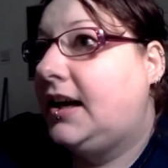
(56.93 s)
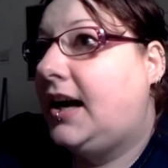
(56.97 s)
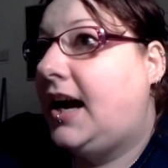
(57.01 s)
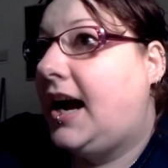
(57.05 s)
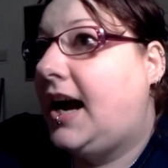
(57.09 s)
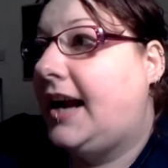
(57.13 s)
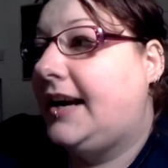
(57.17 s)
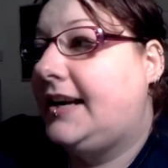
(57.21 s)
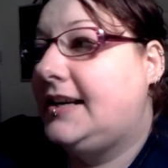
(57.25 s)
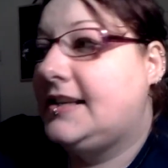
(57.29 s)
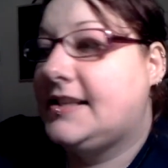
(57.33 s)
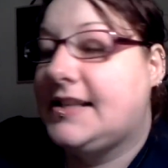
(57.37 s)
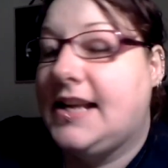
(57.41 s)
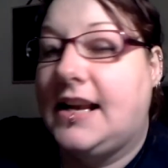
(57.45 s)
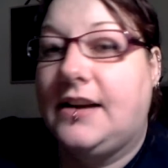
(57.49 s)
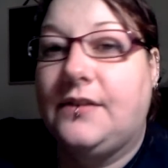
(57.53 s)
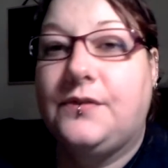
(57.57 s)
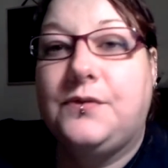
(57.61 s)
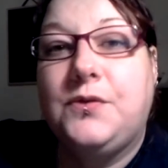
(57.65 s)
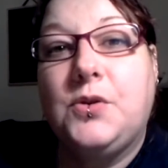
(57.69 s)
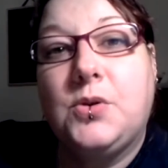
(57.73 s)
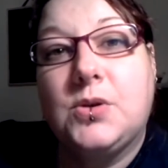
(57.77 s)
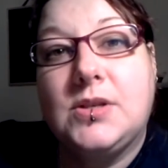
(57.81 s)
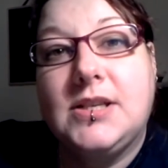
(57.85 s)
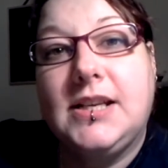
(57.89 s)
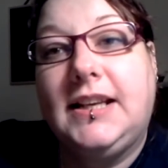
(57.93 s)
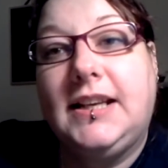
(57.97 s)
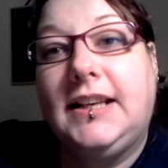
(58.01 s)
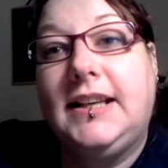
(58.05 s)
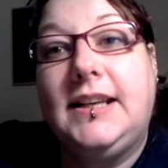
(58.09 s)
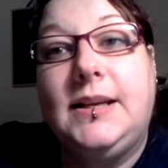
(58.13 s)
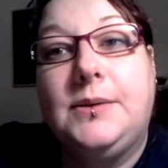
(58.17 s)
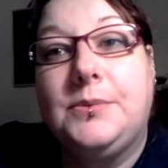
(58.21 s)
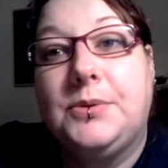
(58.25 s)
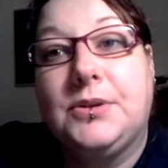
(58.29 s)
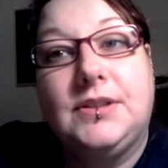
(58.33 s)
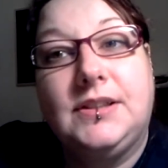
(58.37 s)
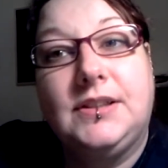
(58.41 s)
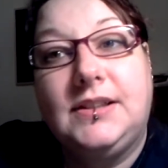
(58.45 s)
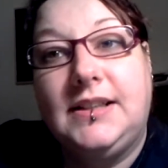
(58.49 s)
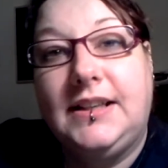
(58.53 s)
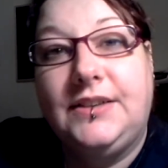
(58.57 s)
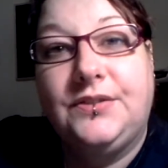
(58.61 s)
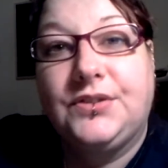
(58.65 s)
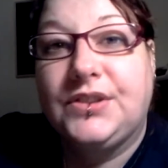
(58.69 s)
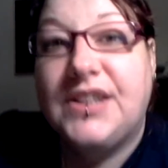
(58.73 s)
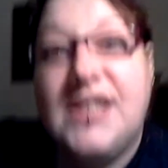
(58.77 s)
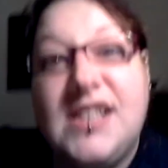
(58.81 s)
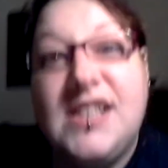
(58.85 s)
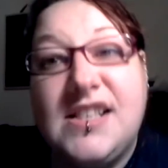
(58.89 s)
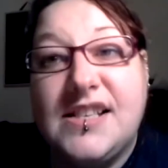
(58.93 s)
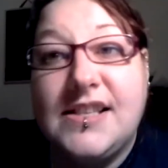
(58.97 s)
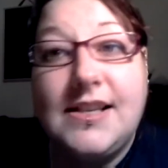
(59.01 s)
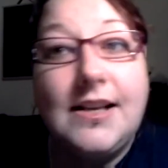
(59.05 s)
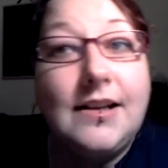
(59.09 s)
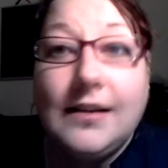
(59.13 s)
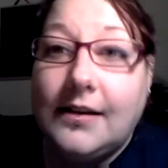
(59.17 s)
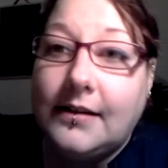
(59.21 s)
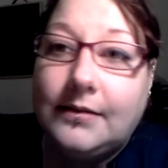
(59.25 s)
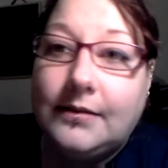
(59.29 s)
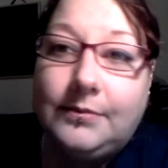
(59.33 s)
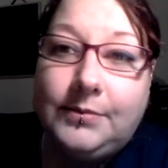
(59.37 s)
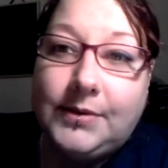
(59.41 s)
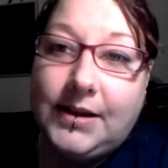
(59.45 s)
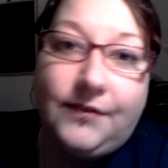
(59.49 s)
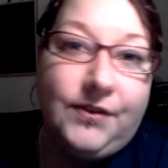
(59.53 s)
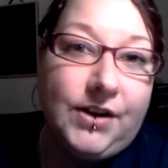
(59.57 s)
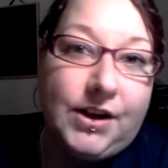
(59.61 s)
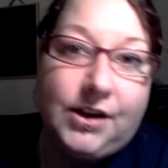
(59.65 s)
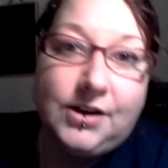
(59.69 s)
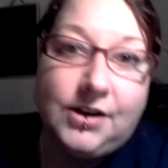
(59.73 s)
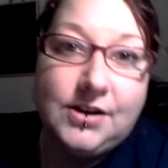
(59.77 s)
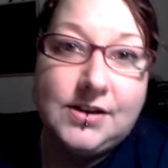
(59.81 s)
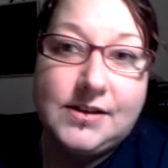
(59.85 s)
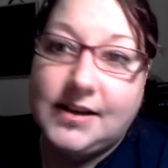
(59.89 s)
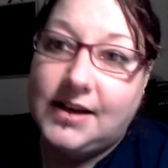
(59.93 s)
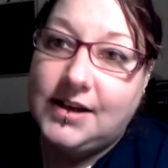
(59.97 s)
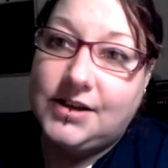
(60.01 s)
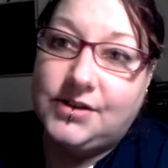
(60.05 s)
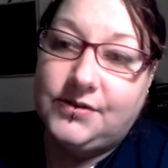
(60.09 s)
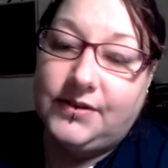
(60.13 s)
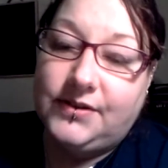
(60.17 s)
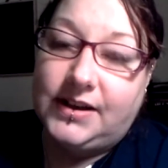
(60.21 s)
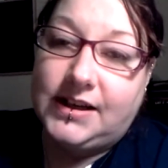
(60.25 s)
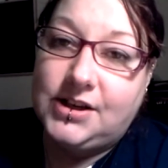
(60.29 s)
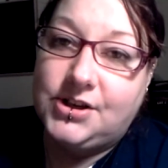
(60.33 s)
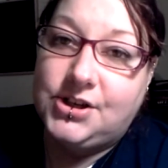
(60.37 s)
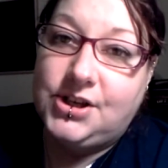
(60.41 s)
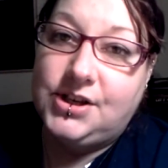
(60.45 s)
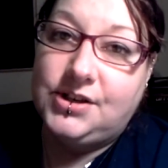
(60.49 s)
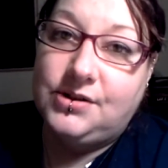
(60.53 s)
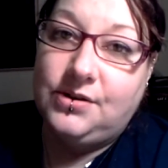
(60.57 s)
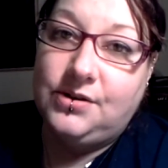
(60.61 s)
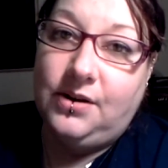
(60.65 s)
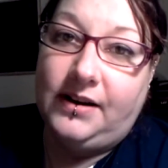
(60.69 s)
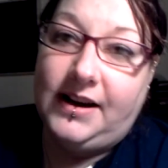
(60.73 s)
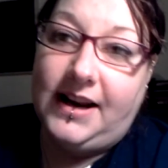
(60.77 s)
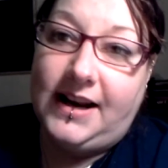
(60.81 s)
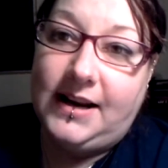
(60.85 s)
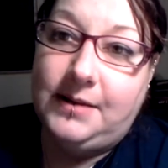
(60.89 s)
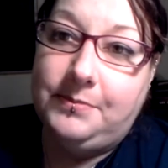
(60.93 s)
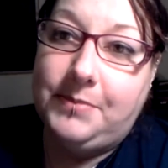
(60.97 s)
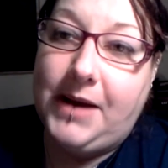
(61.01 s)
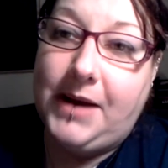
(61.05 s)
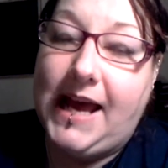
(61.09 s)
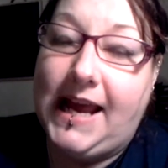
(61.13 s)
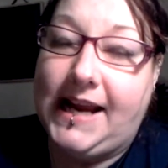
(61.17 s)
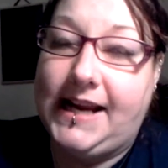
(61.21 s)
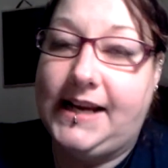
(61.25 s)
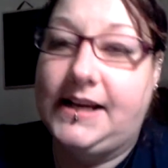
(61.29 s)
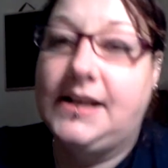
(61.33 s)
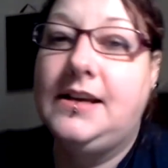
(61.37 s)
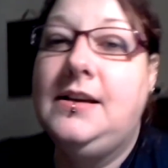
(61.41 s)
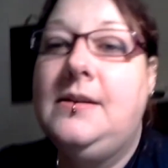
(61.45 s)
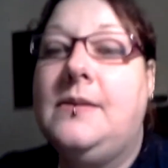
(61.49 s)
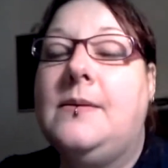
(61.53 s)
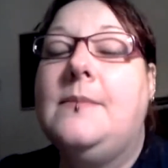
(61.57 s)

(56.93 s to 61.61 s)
and he said at 14 he wouldn't even consider giving her surgery because she's not in any pain.